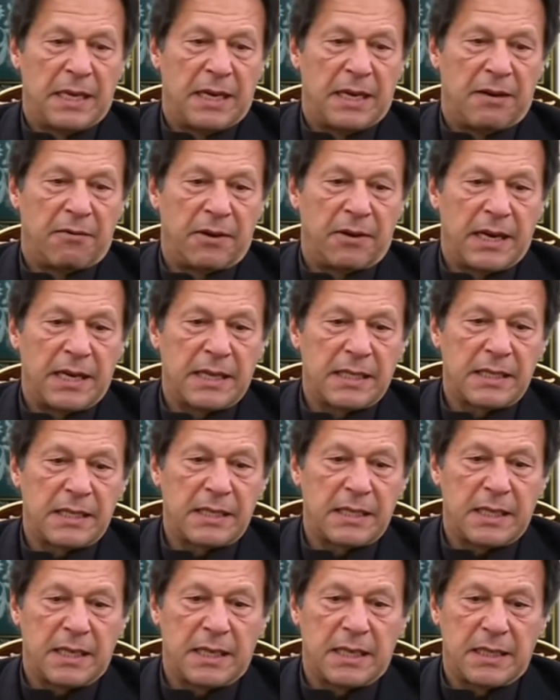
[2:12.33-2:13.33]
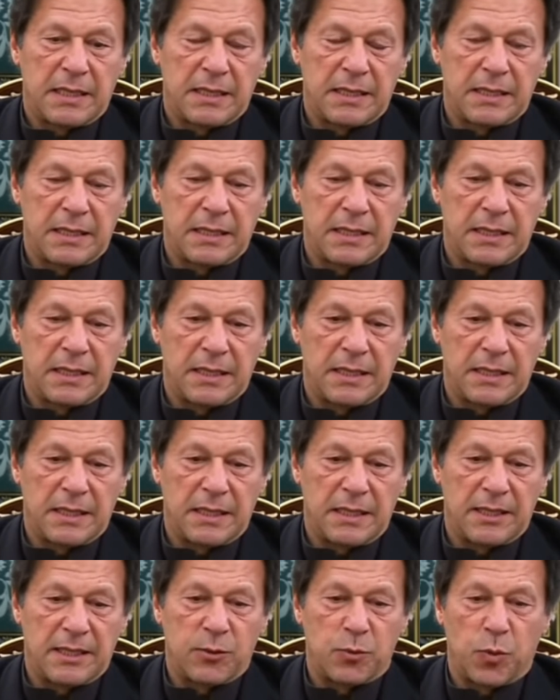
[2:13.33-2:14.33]
Afghanistan
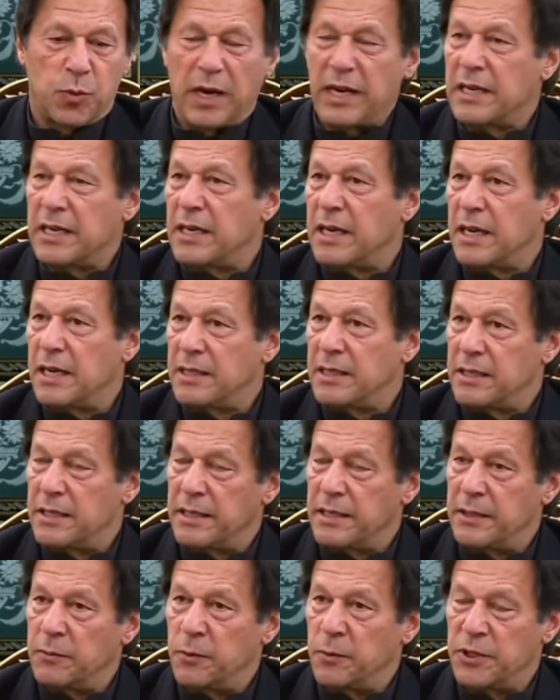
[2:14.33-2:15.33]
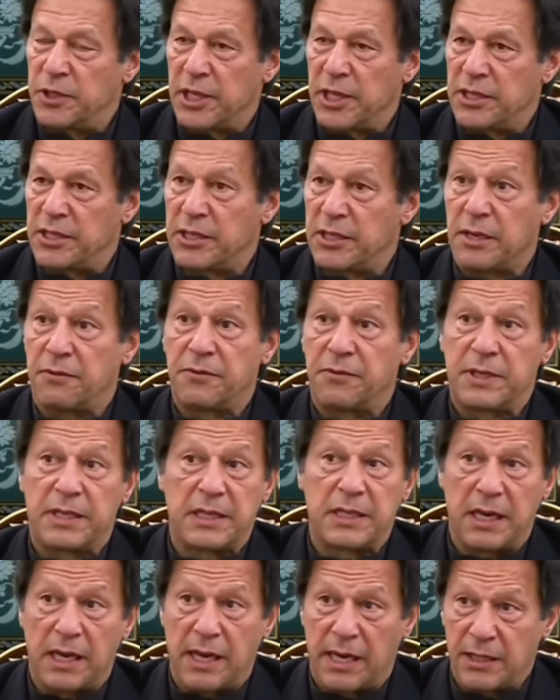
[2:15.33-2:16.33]
is one country which has suffered
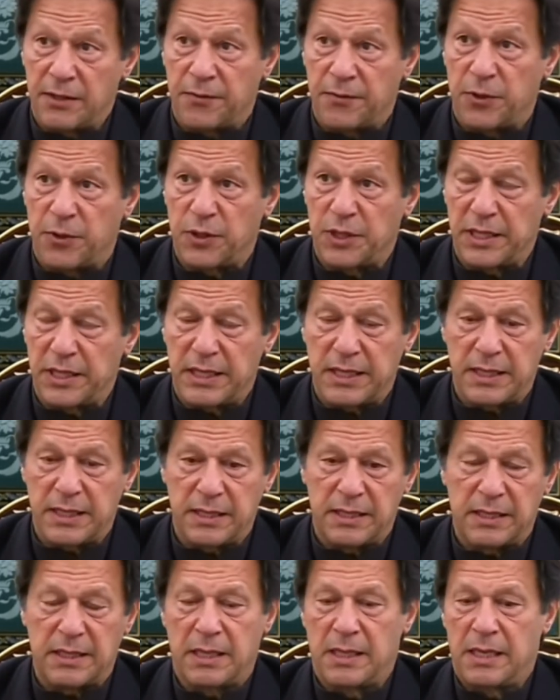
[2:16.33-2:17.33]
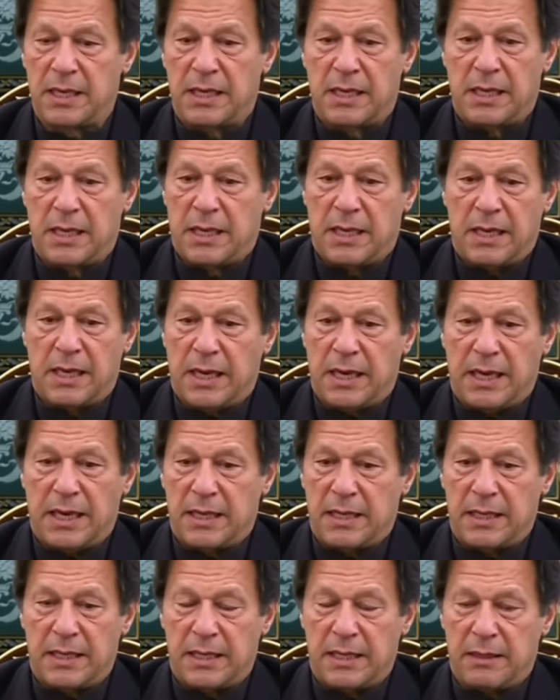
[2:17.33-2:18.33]
in the last 40 years,
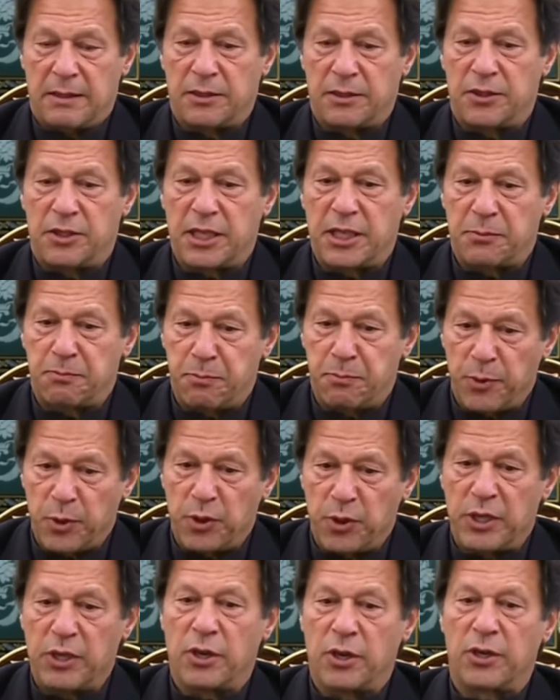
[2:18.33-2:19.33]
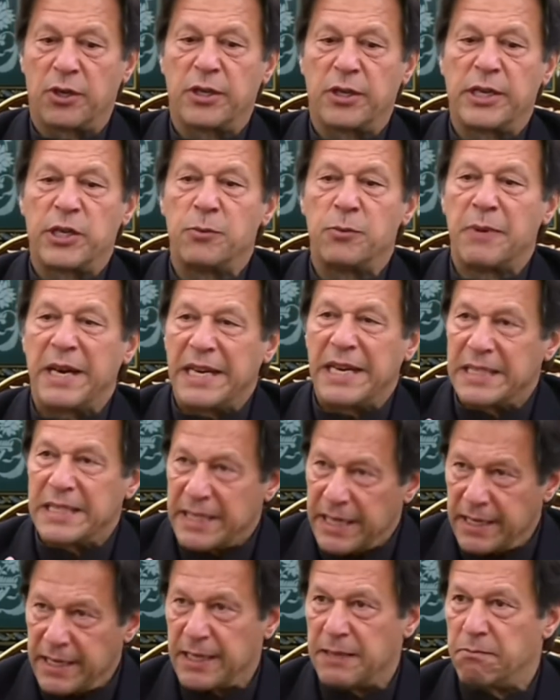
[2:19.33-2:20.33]
and just purely on a
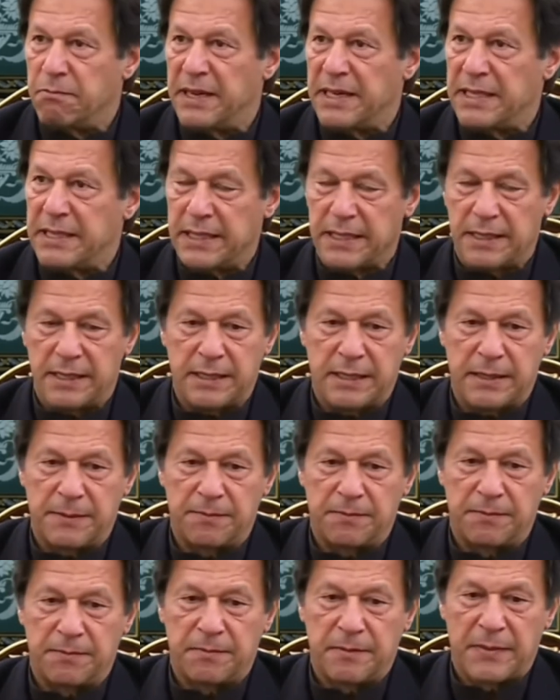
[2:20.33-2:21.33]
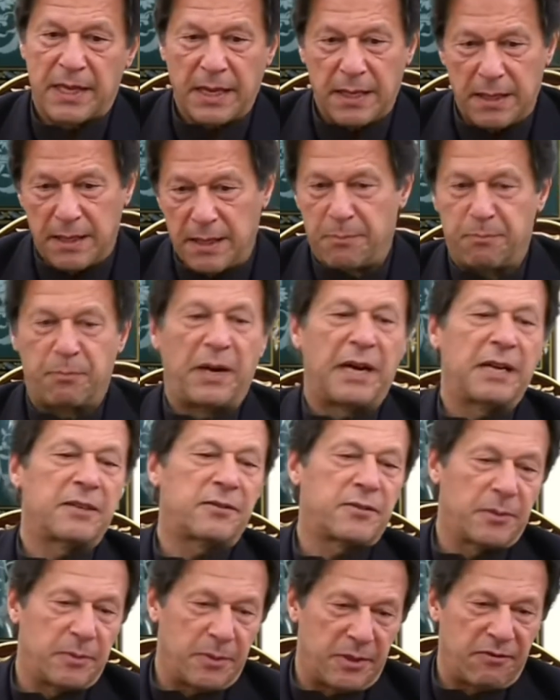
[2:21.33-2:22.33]
humanitarian basis, apart
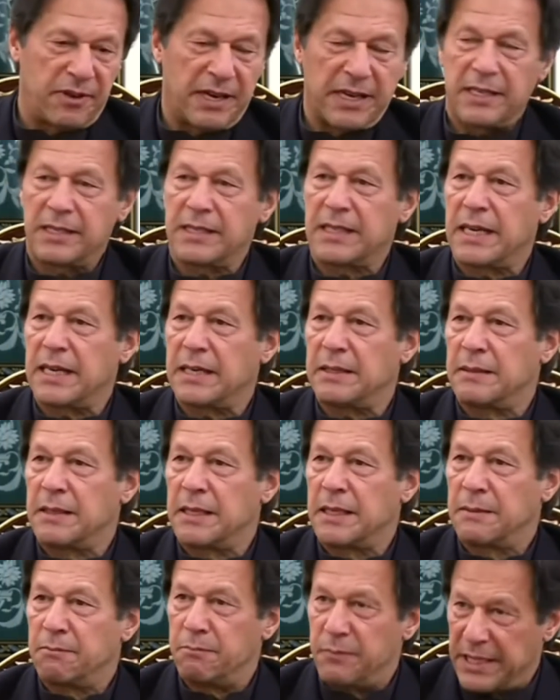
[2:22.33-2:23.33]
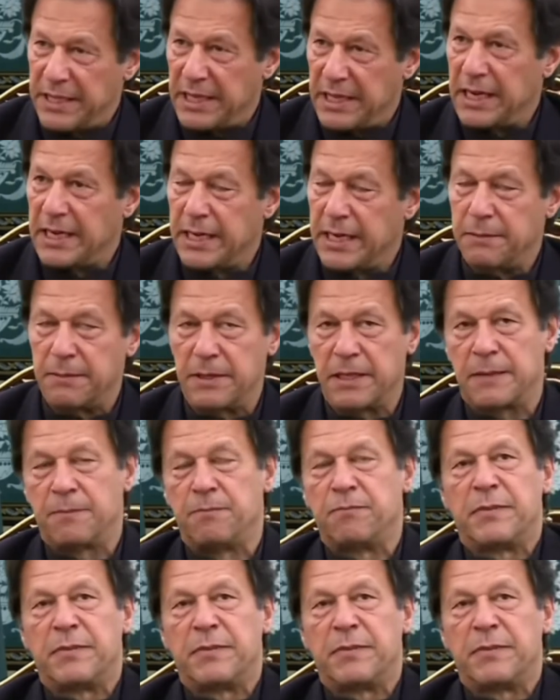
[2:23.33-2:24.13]
from Afghanistan being our neighbor,